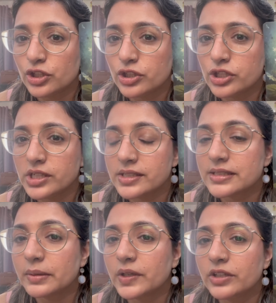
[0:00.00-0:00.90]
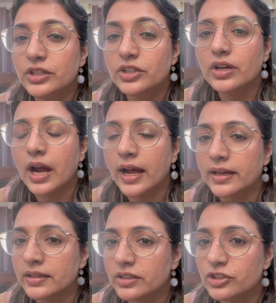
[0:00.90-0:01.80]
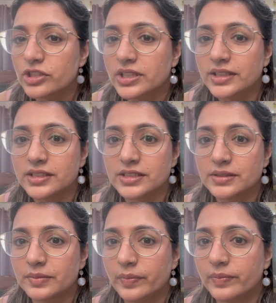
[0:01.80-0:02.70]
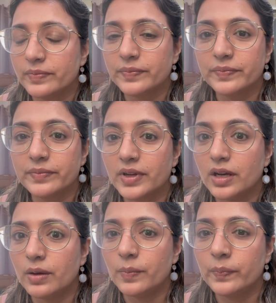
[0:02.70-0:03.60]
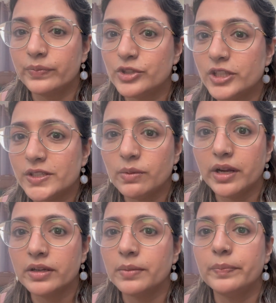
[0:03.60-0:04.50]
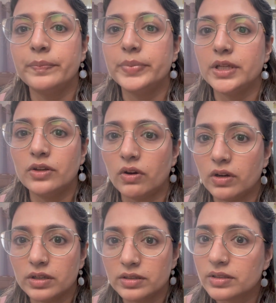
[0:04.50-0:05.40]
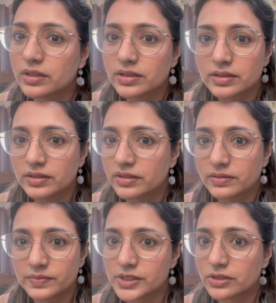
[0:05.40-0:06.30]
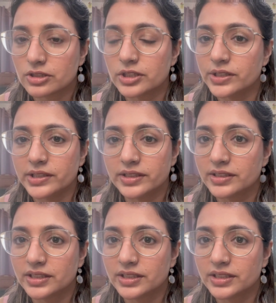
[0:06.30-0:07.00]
She is grand. She's wearing a peacock skirt,